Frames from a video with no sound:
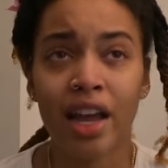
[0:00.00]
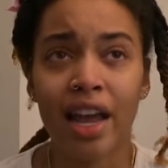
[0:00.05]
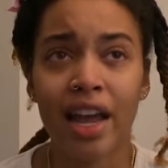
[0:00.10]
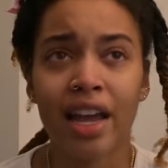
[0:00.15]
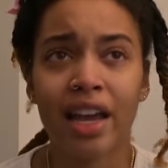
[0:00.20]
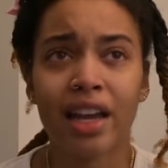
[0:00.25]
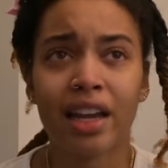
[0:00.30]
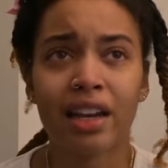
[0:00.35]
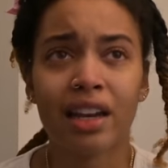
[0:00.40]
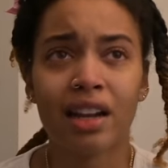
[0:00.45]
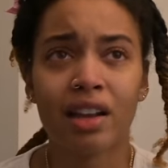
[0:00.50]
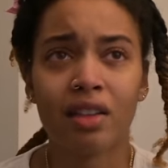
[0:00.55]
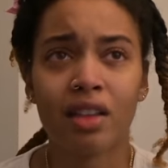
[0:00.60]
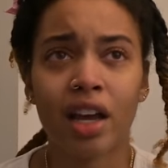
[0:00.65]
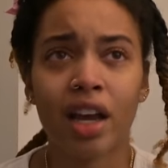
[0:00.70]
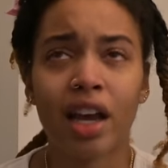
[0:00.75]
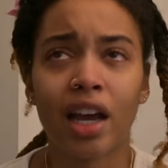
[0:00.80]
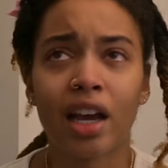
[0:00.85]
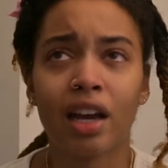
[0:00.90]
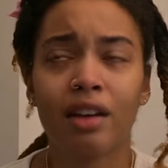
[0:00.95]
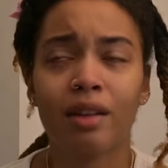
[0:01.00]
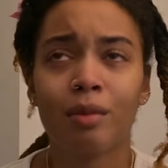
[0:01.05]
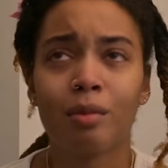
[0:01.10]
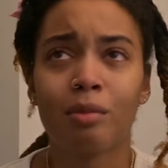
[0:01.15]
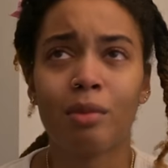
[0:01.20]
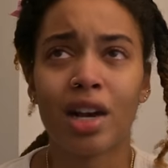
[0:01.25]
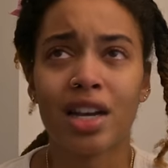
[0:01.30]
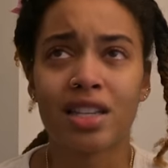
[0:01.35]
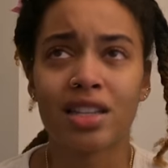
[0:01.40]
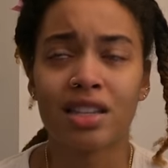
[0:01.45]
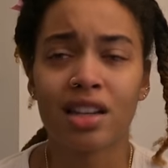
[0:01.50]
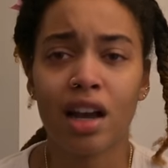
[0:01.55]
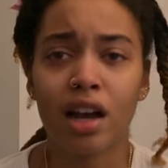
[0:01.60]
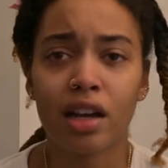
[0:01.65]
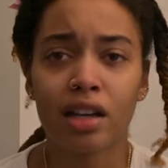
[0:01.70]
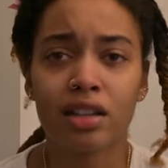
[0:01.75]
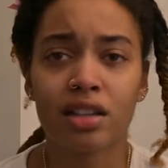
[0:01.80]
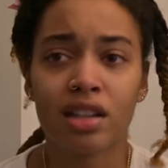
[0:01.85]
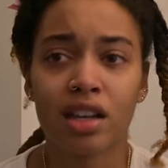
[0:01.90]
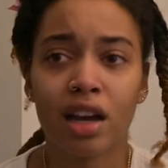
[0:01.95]
and that my
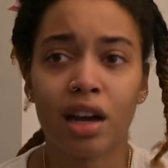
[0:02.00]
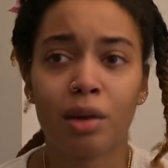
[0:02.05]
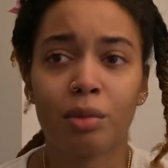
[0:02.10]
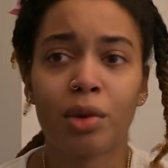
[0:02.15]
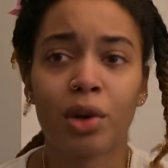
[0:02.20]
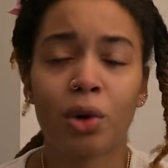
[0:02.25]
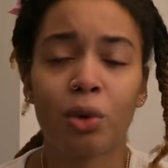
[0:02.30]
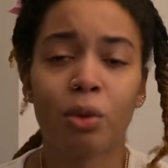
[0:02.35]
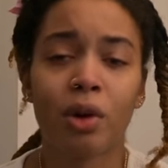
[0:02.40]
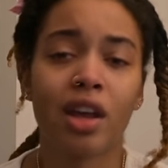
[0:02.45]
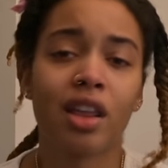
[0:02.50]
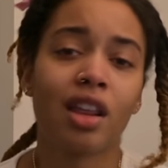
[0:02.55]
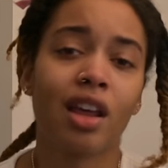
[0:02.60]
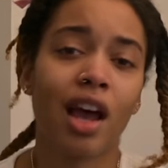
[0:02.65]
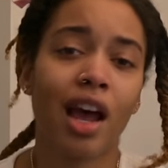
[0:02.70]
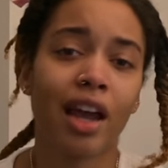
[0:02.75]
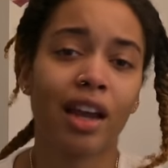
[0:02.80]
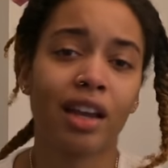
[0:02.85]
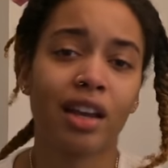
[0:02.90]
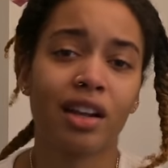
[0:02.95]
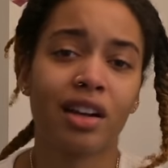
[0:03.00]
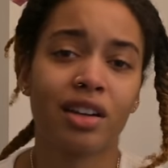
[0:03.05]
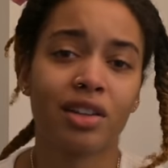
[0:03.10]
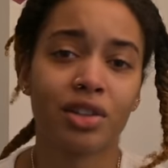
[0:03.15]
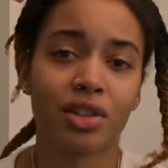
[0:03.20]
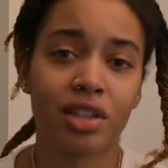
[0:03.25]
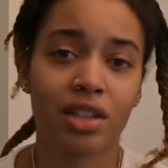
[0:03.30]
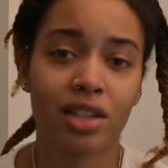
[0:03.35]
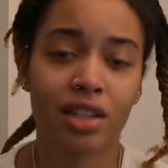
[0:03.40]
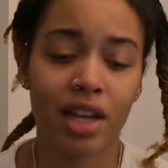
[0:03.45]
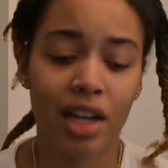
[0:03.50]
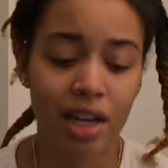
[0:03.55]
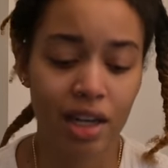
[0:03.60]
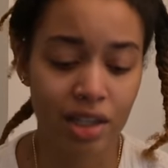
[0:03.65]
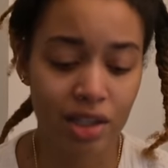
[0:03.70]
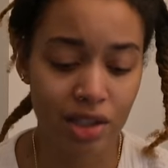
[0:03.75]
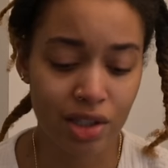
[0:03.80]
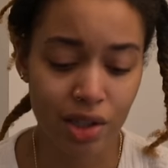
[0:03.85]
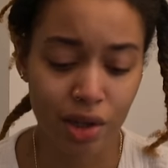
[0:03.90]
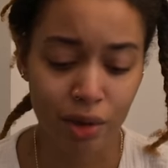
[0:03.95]
signs come in a way that I can
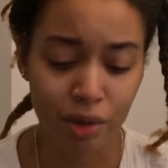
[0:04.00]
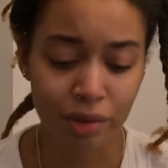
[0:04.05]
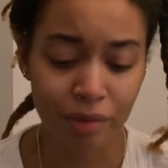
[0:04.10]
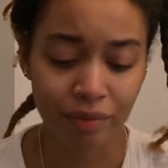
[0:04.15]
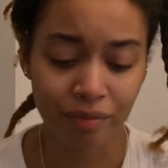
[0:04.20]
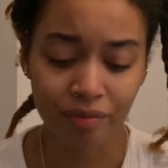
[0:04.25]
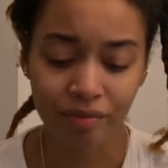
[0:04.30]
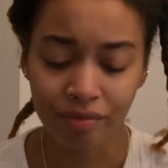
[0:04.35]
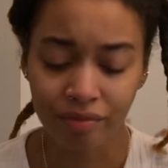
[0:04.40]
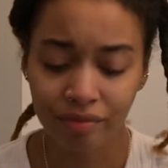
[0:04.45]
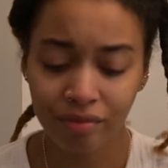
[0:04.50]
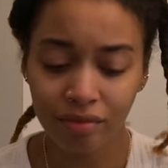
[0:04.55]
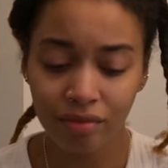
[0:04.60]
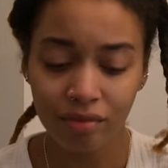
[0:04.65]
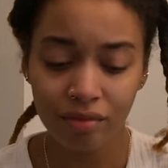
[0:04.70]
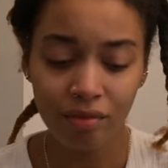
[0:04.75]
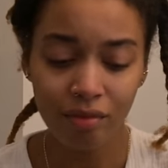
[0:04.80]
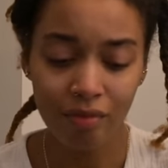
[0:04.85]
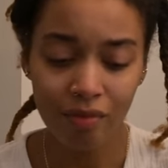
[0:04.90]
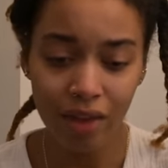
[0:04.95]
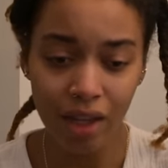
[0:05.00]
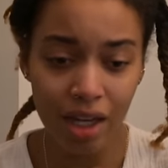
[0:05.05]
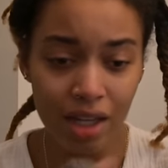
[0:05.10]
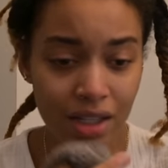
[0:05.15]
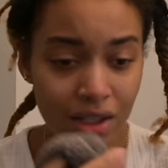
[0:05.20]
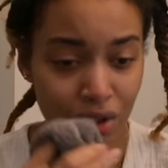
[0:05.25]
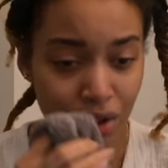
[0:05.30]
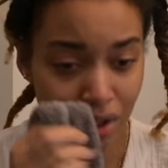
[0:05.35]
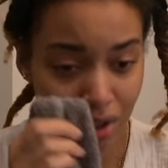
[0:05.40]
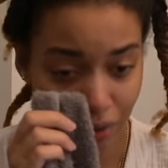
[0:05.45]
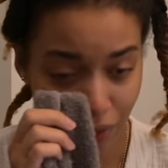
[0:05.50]
understand. So it's just